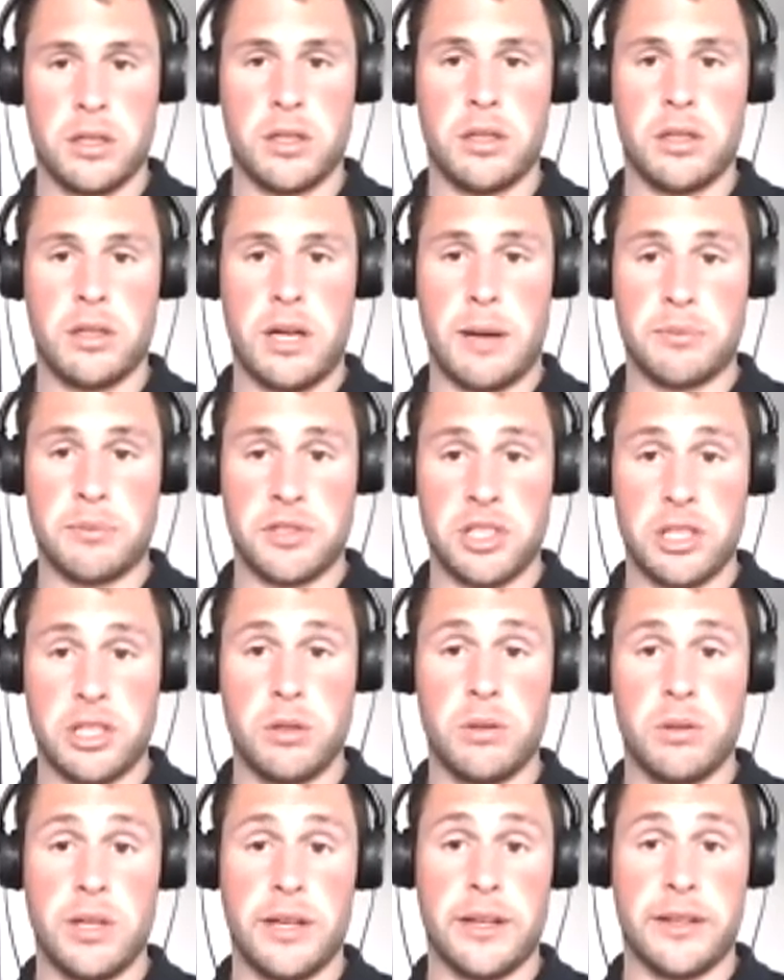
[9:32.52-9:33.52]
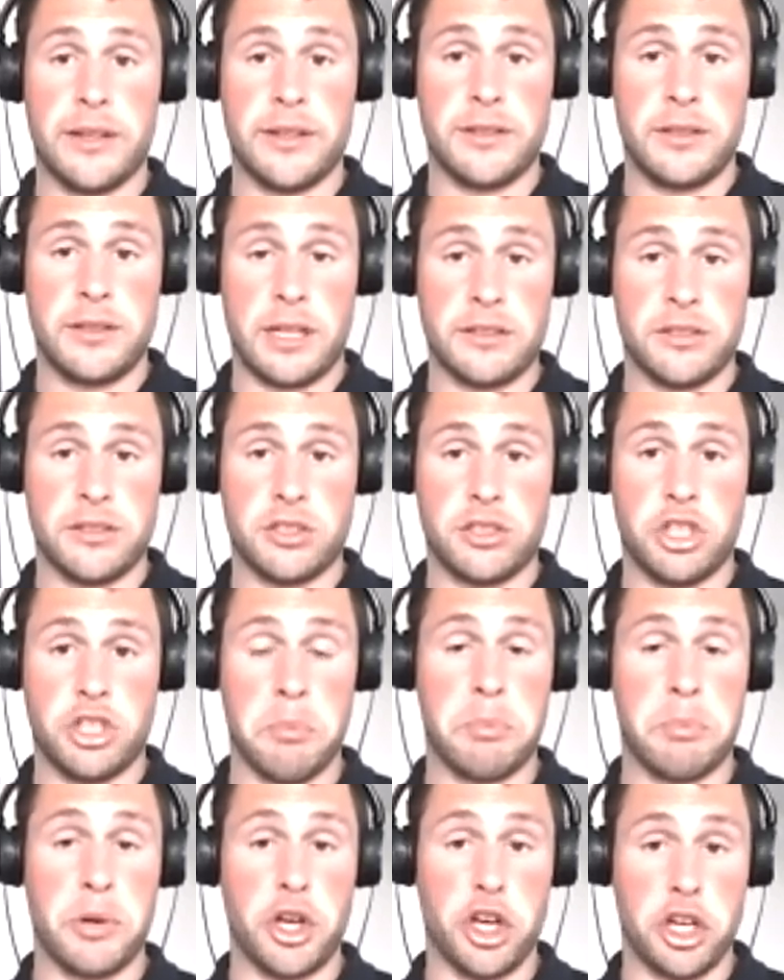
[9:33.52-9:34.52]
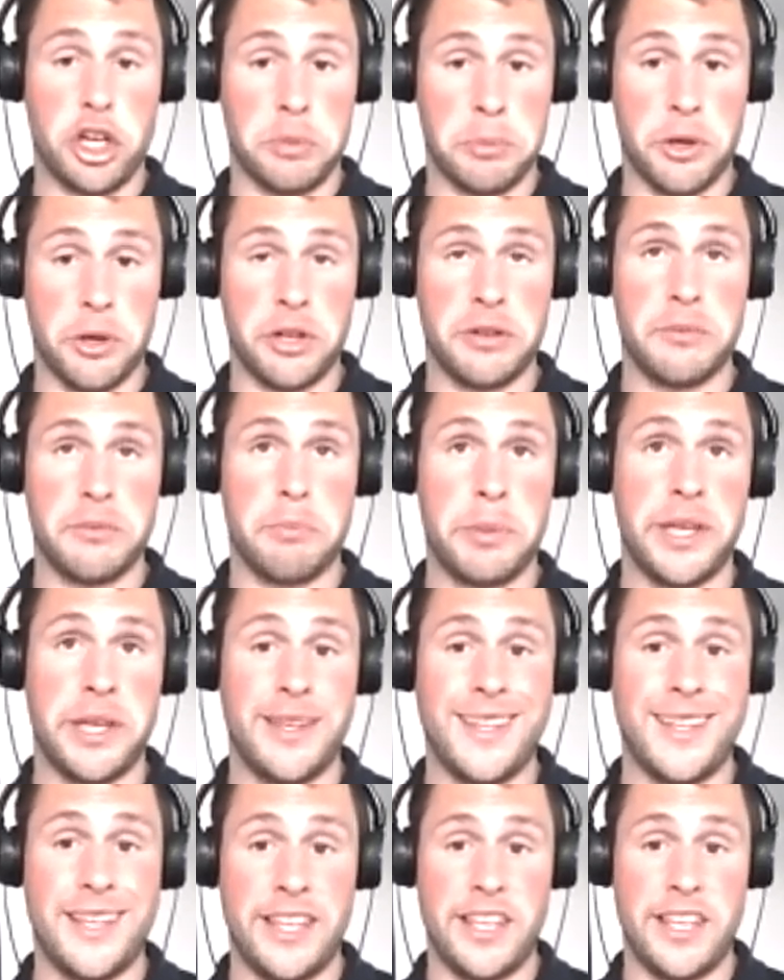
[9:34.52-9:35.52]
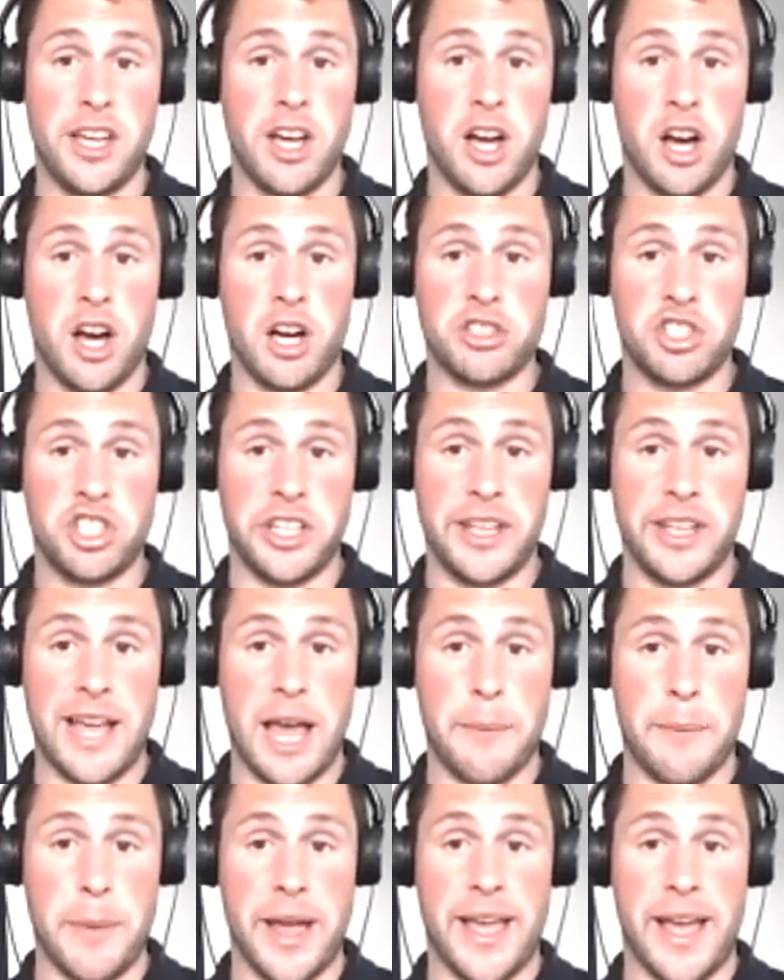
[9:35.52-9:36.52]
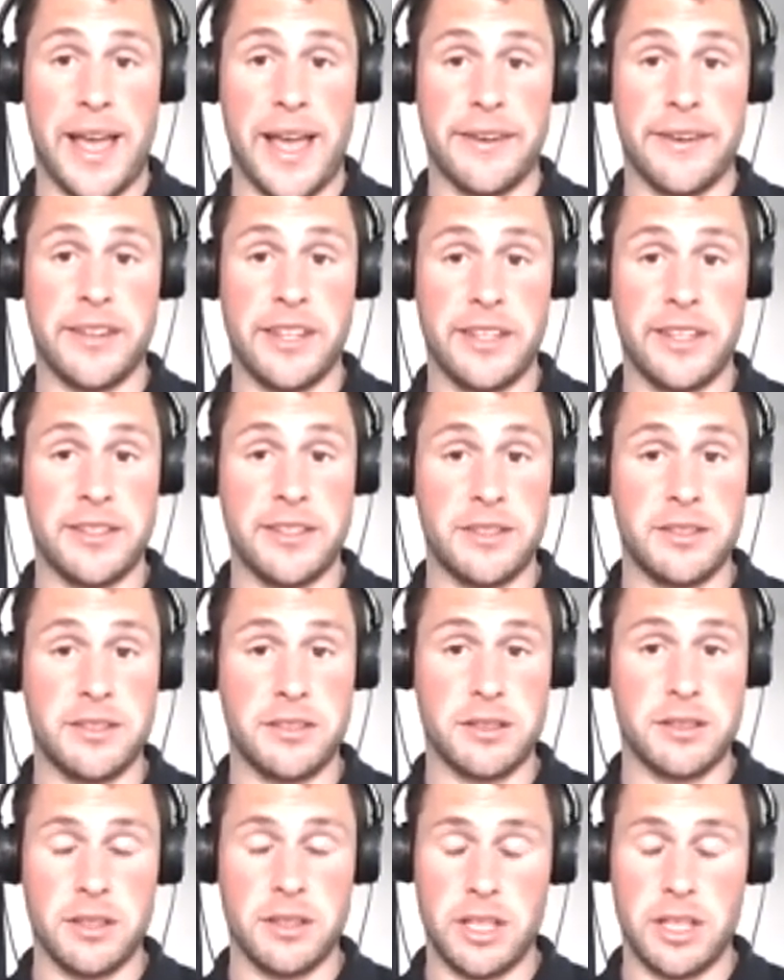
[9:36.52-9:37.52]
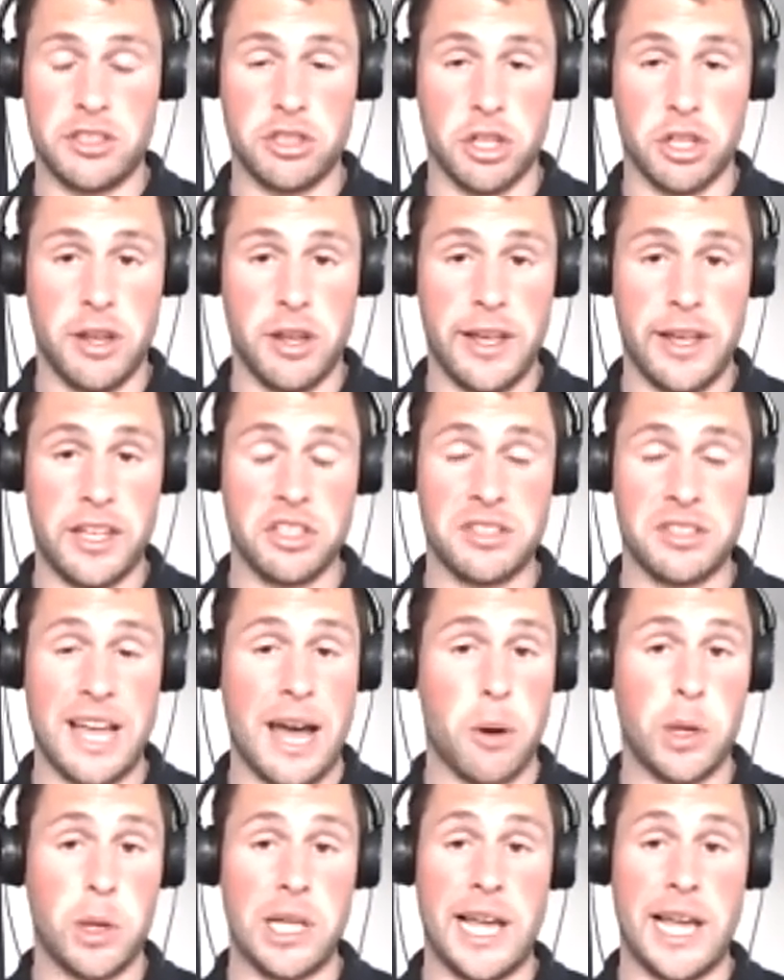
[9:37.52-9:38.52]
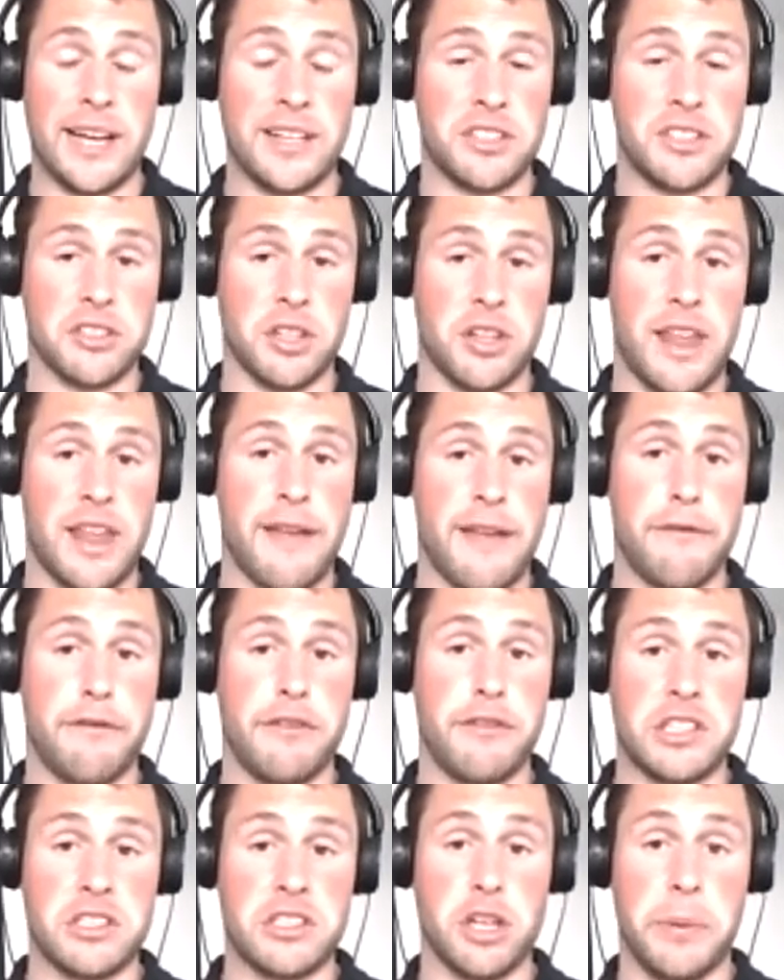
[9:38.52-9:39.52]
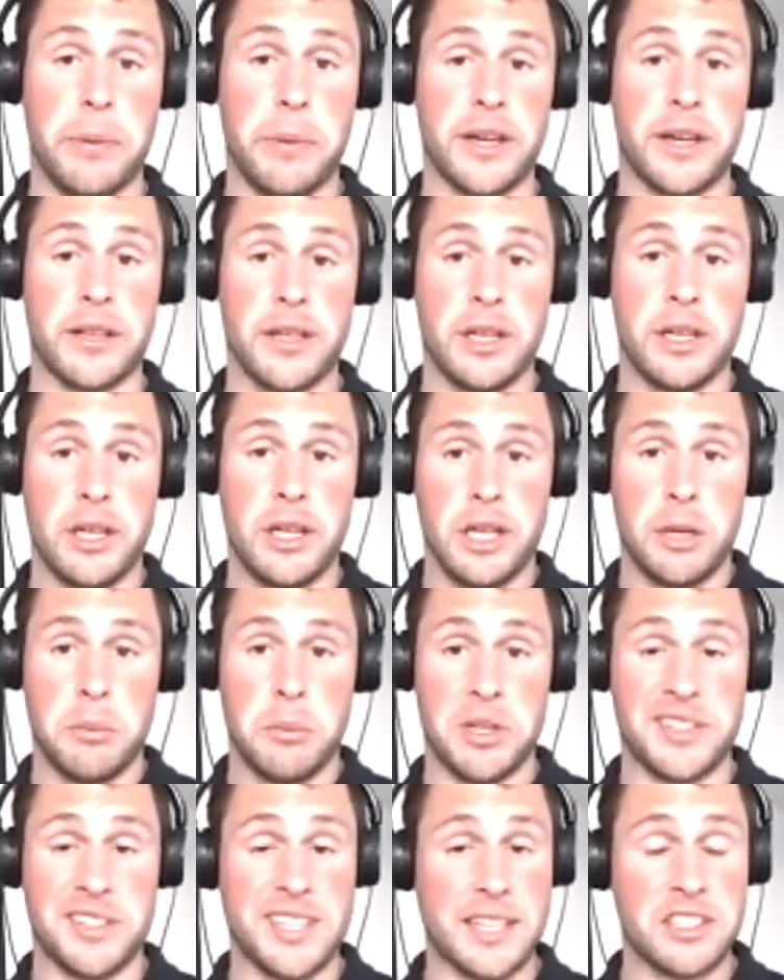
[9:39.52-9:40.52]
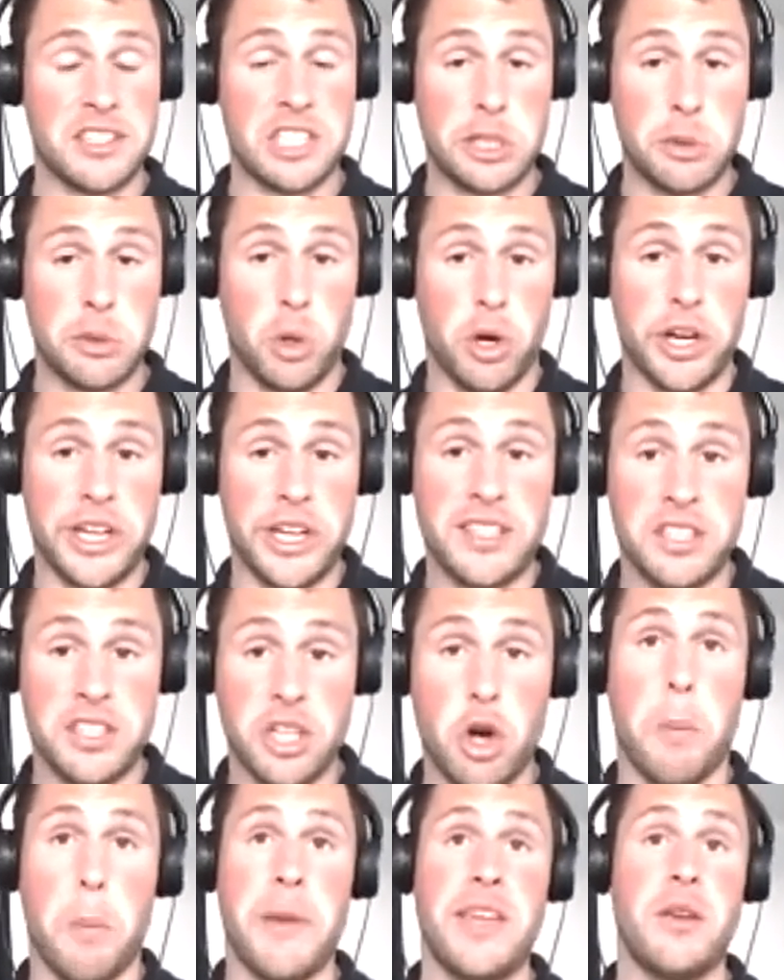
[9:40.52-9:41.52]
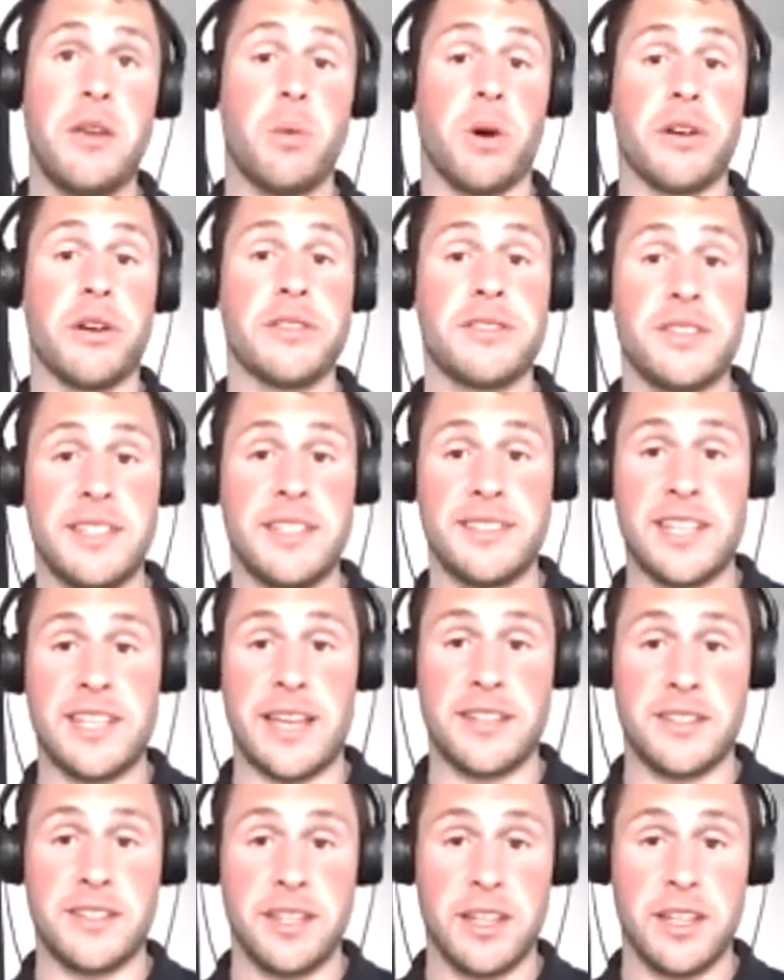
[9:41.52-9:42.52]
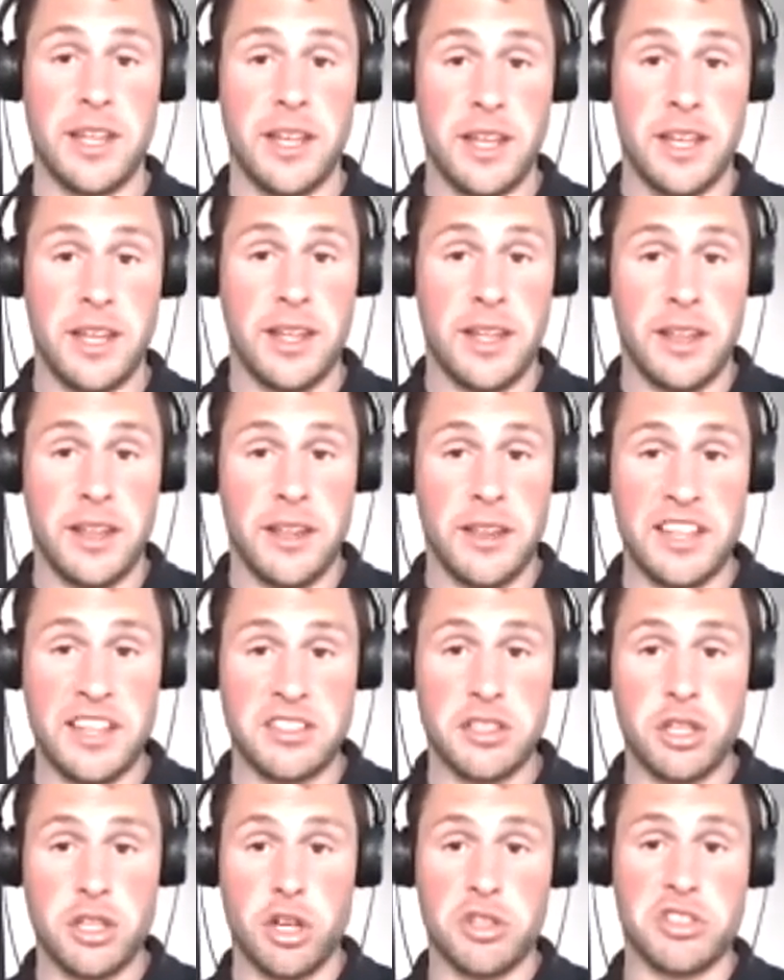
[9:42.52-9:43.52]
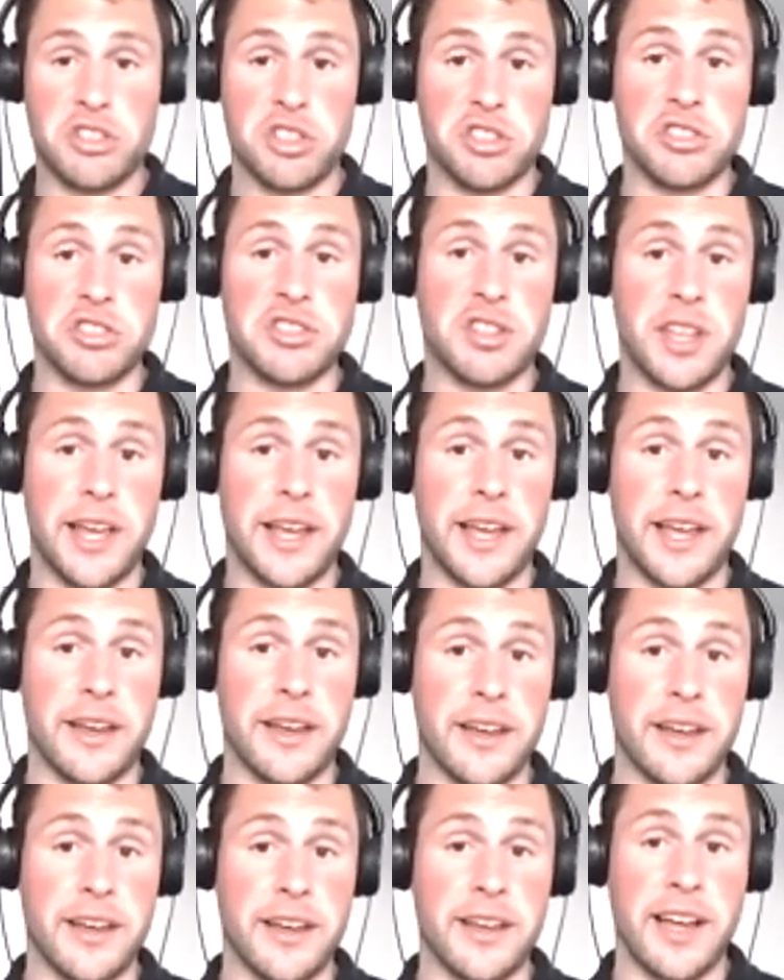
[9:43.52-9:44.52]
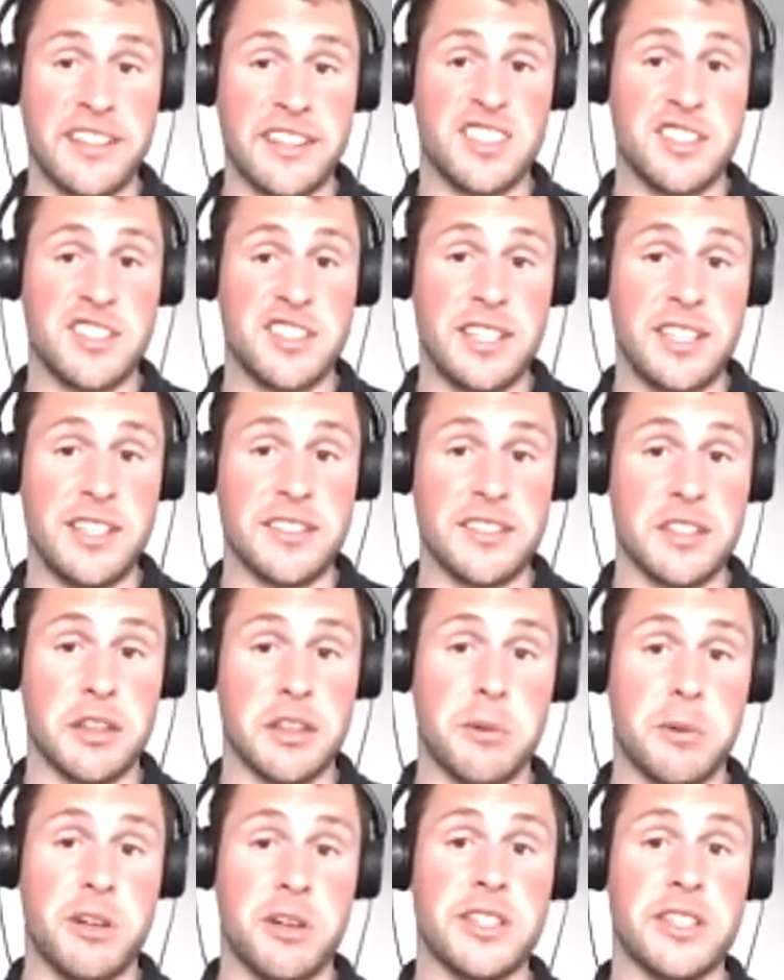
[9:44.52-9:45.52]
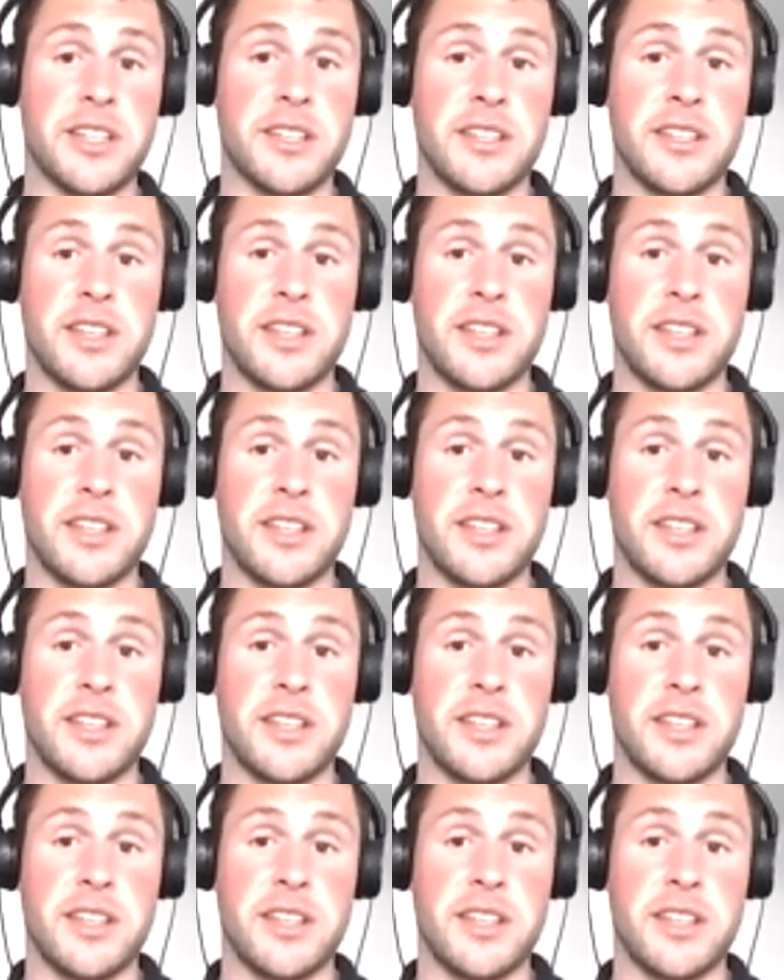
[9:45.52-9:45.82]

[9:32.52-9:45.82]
Absolutely, that's John Bergman, Bergman. He does our lectures on every topic, but essentially what he told me was, he said there's no such thing as a disease in the body.